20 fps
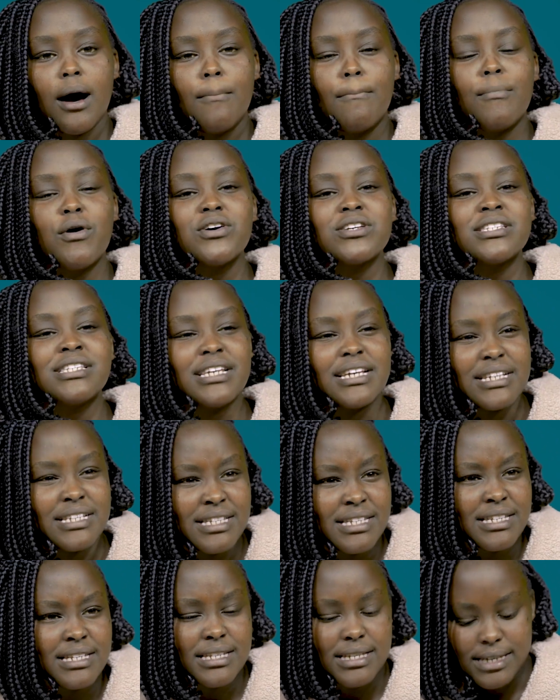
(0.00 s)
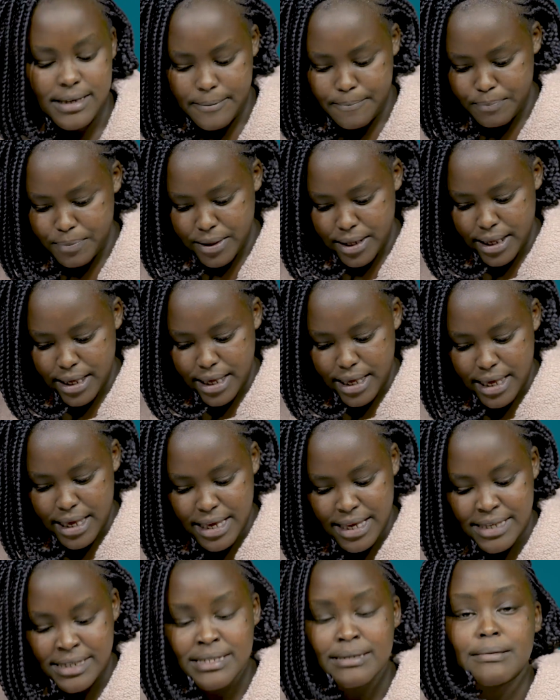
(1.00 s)
Moses
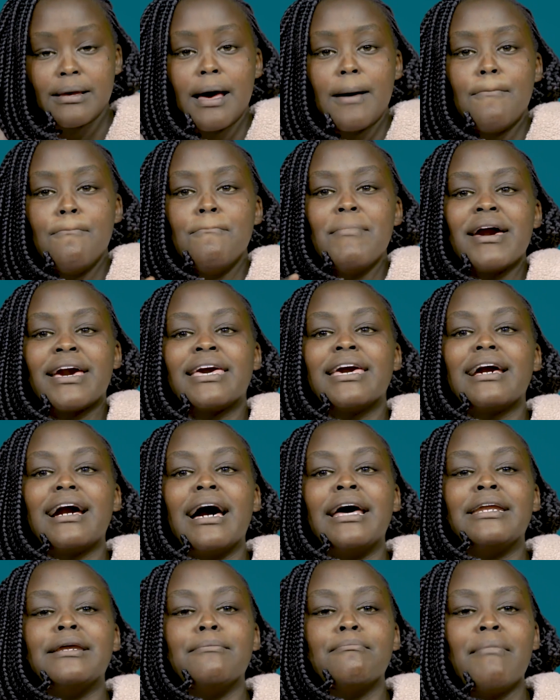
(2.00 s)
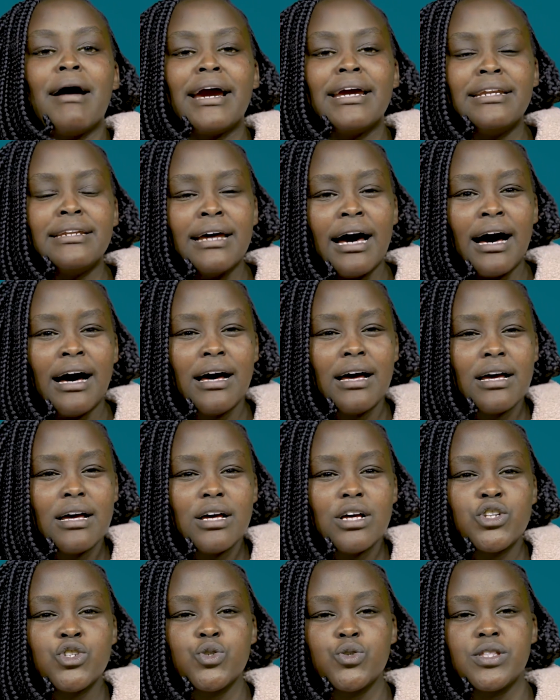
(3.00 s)
is making a reminder
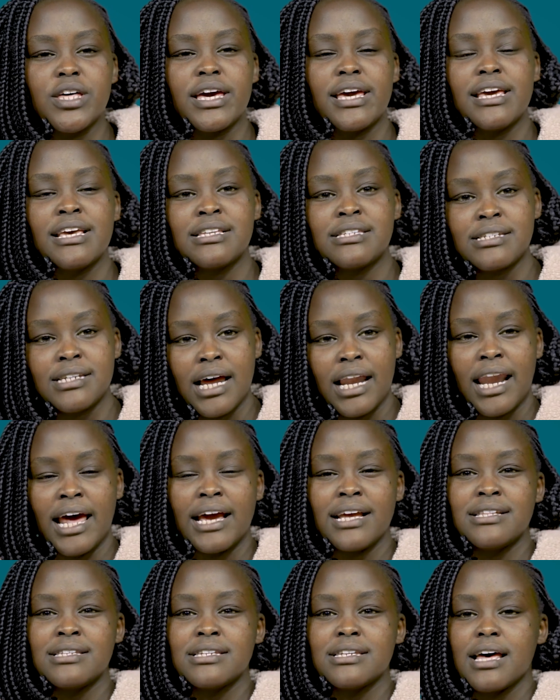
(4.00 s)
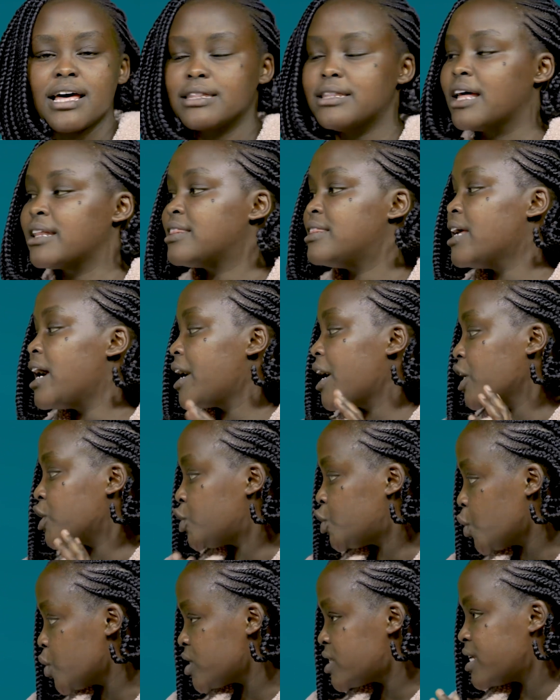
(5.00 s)
mm-hmm. to the Israelites mm-hmm. that they're a
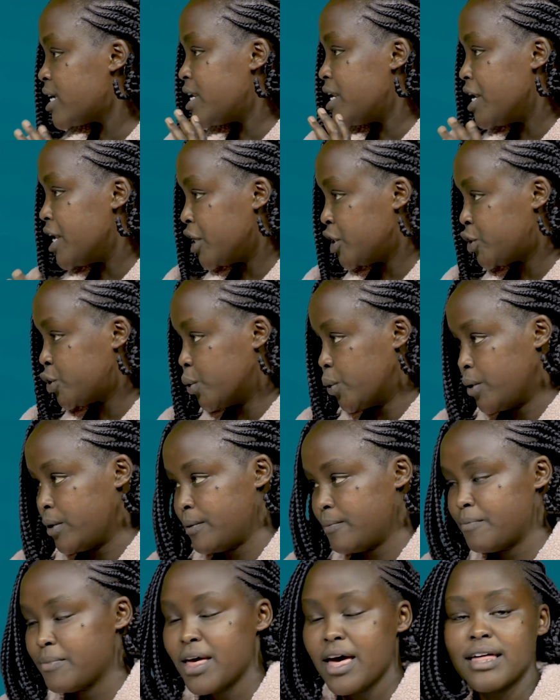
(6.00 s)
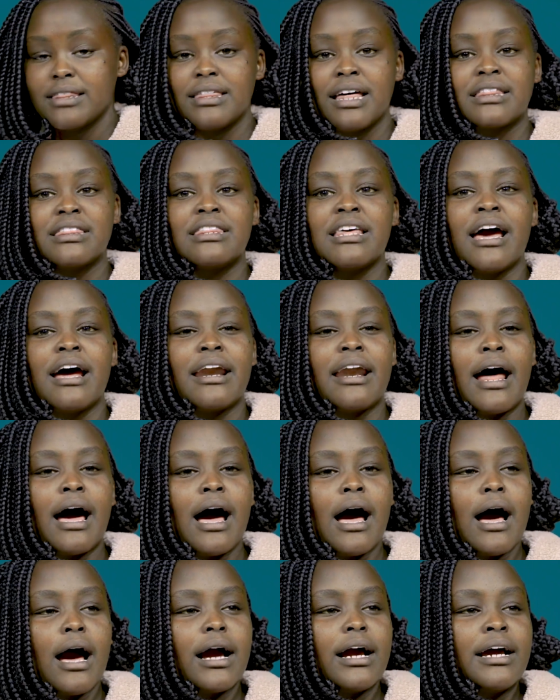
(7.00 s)
chosen nation, mm. that they're a
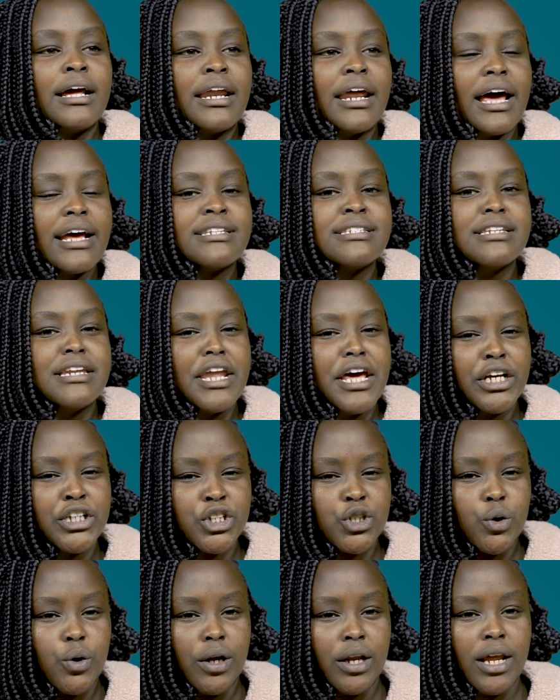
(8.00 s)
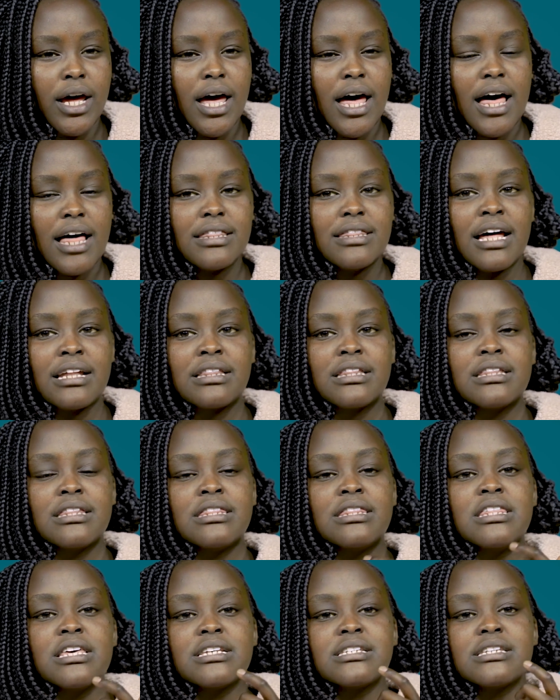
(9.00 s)
great nation, mm. that
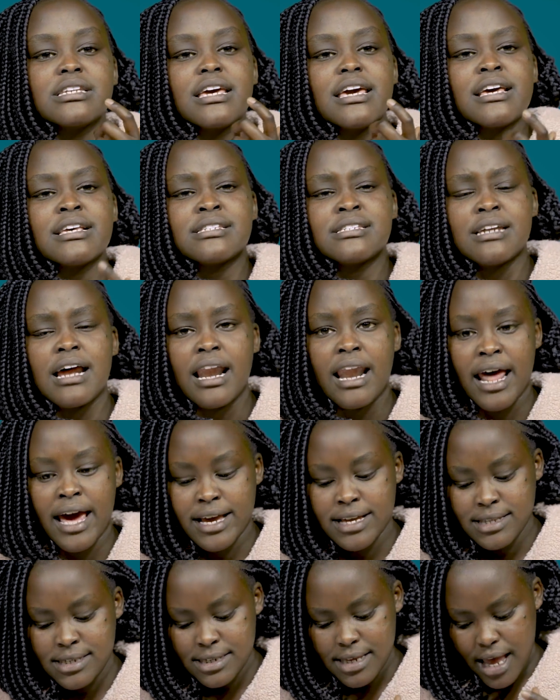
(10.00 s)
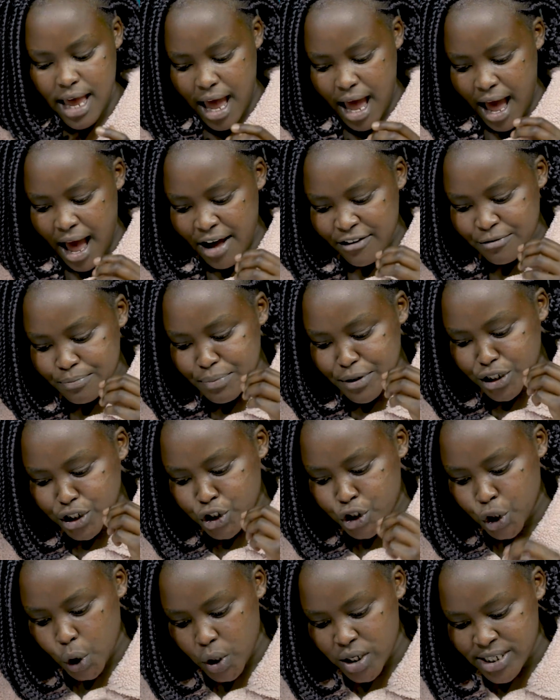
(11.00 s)
these Israelites mm. have been
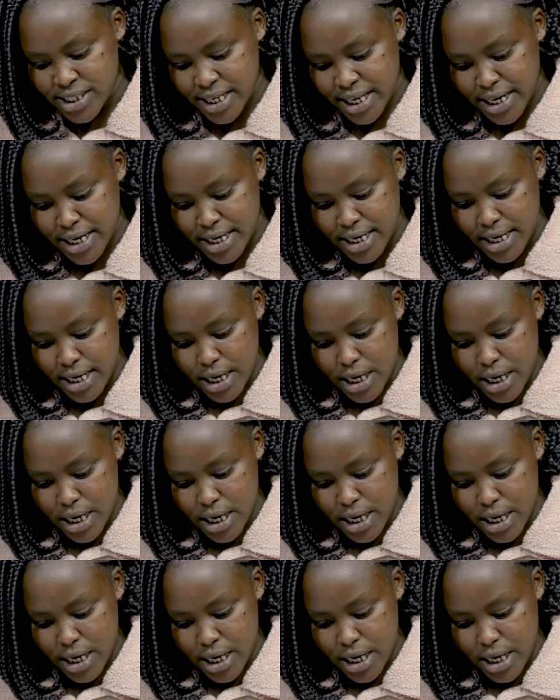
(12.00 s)
chosen